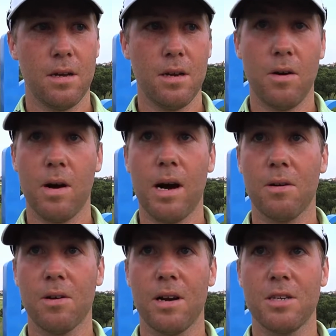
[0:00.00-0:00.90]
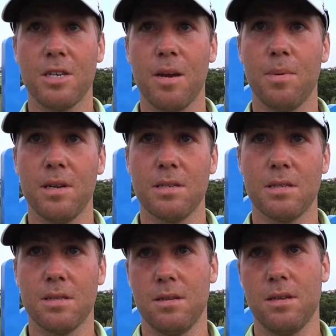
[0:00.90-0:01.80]
you know how great a shape it
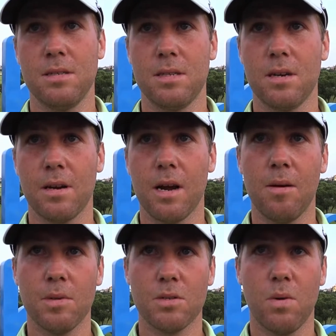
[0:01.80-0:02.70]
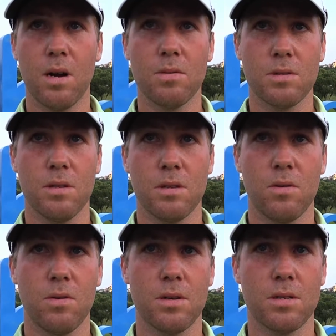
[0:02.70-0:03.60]
is considering how much water was on the
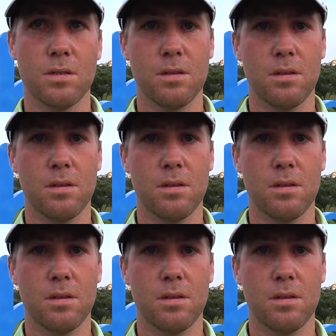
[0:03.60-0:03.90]
course.